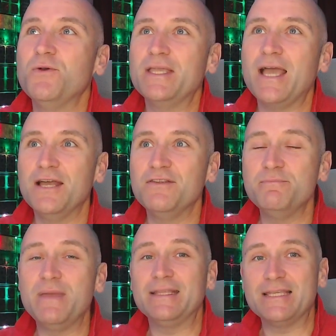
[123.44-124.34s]
we kind of
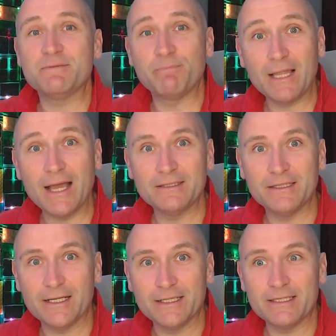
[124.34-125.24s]
made this plan,
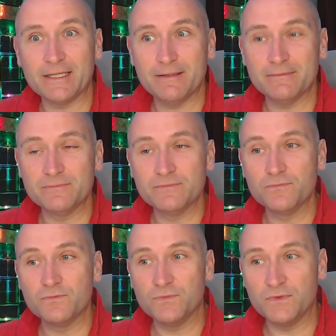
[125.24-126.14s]
like,
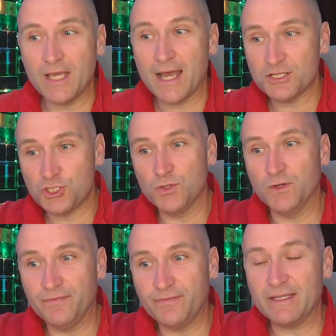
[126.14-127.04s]
that's your
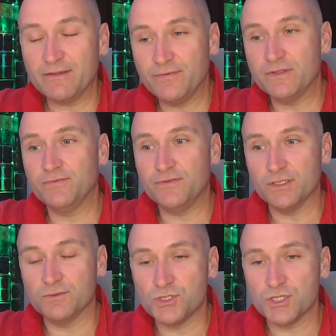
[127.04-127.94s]
fear for the
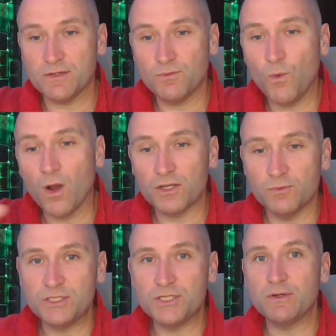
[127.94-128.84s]
future. What can
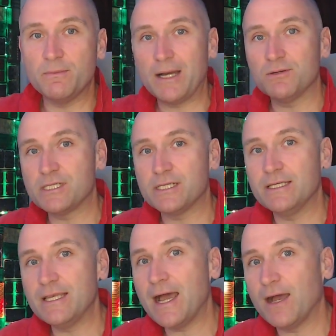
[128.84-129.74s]
we do about it
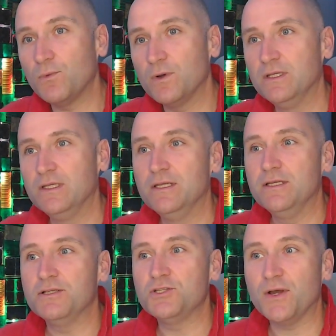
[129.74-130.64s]
now?
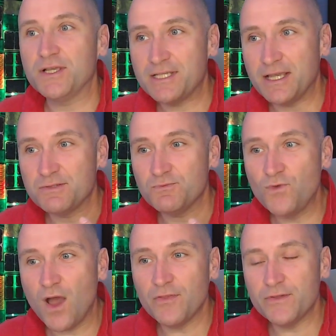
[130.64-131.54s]
So I said,
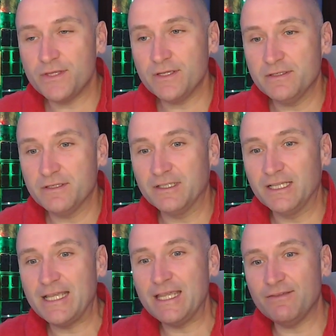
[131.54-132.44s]
rather than
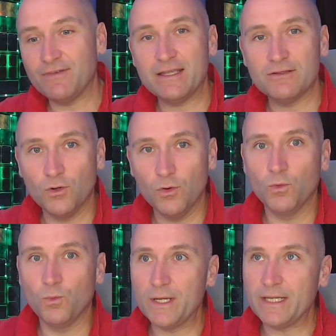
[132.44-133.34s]
leave it all
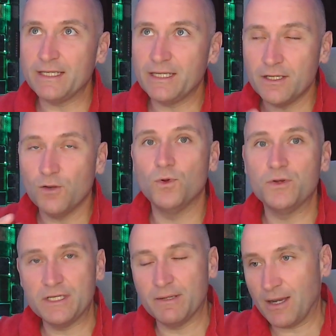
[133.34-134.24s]
week, you know,
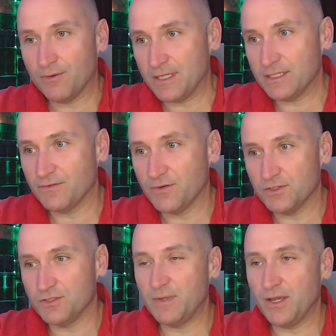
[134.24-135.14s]
worrying about this, I've got to
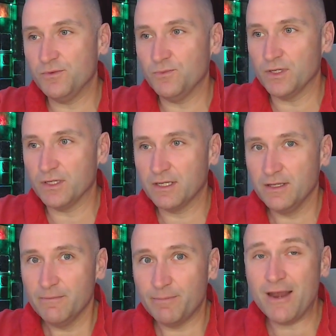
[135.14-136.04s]
do my homework.
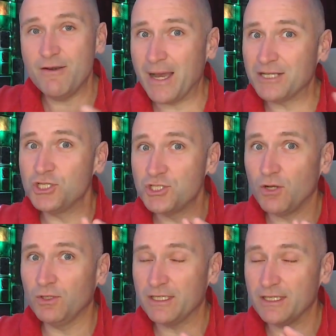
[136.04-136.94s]
Bear in mind, she's
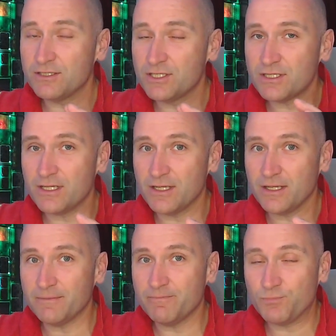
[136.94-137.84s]
only at
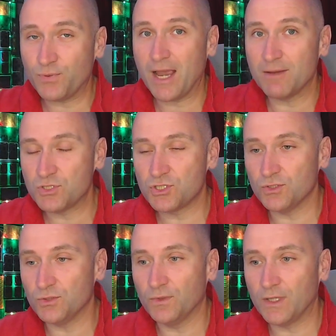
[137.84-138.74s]
primary
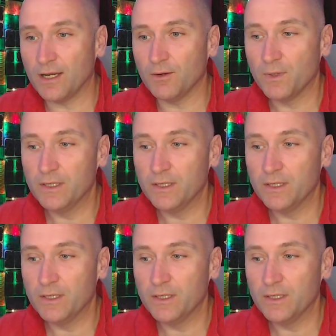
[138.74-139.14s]
school now.